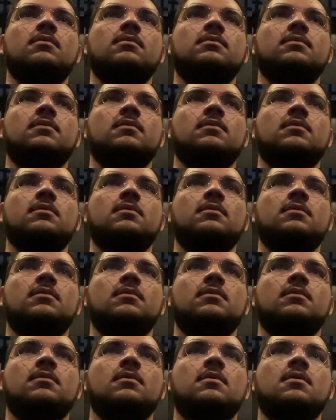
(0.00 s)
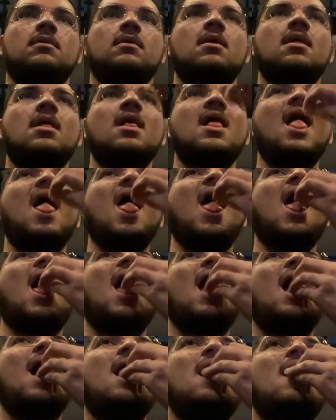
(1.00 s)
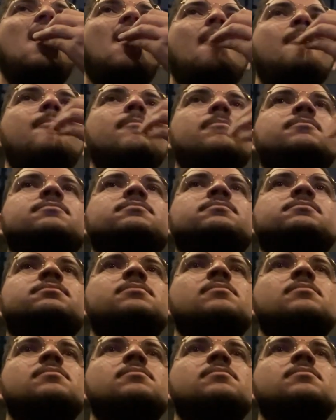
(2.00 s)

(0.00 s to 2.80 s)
show up on the screen and thank me for watching